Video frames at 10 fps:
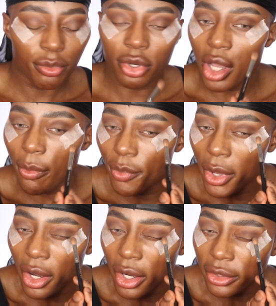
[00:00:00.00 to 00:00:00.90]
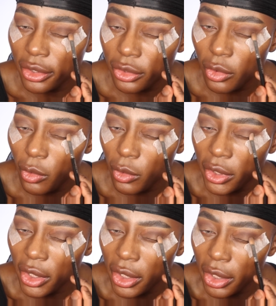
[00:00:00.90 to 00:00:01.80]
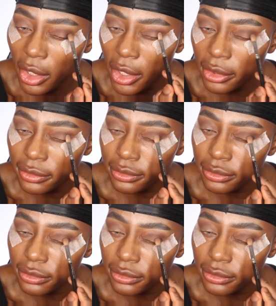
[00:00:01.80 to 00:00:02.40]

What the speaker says: put a bit on this corner here.